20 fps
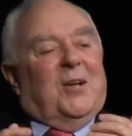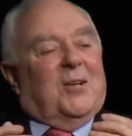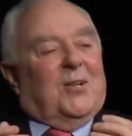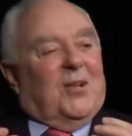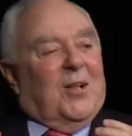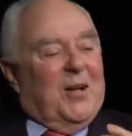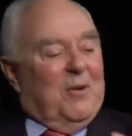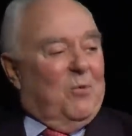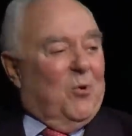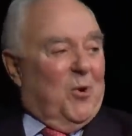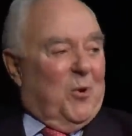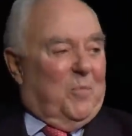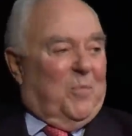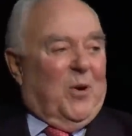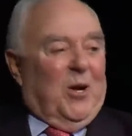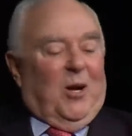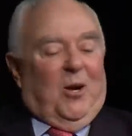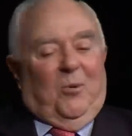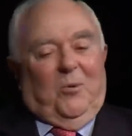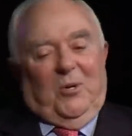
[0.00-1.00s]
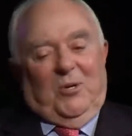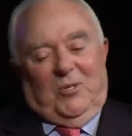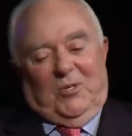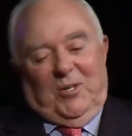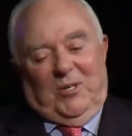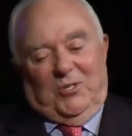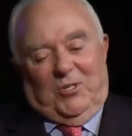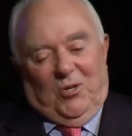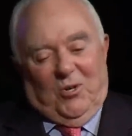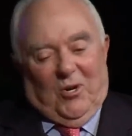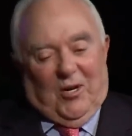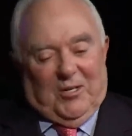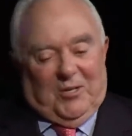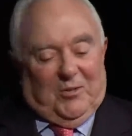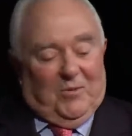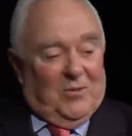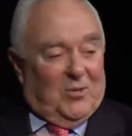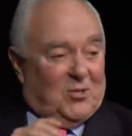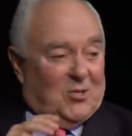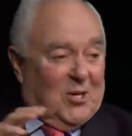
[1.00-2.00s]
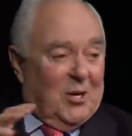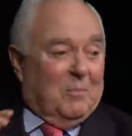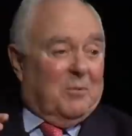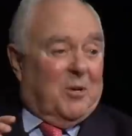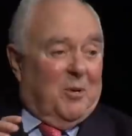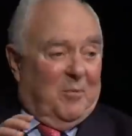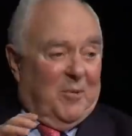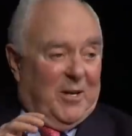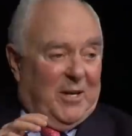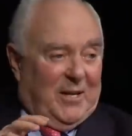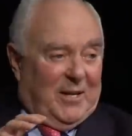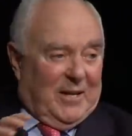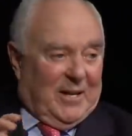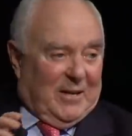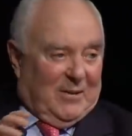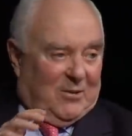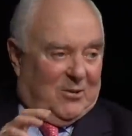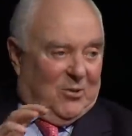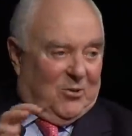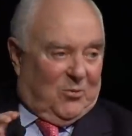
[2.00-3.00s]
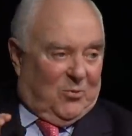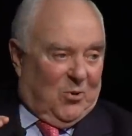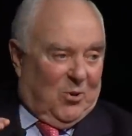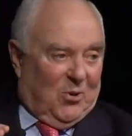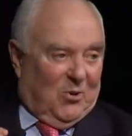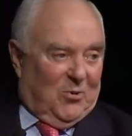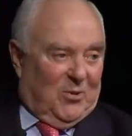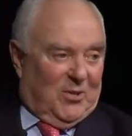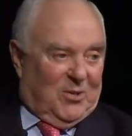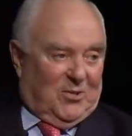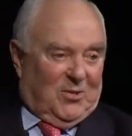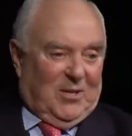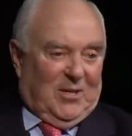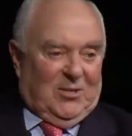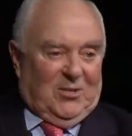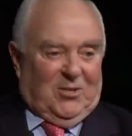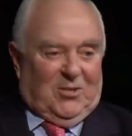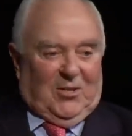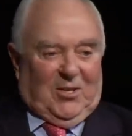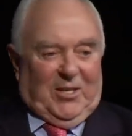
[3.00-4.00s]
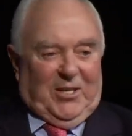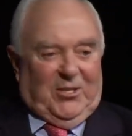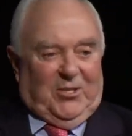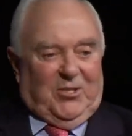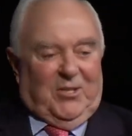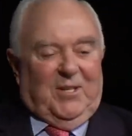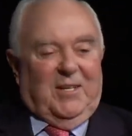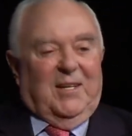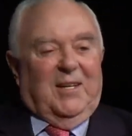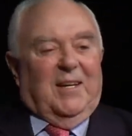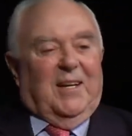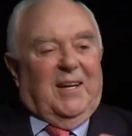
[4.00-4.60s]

Claiborne Pell was in charge of the subcommittee that controlled this legislation,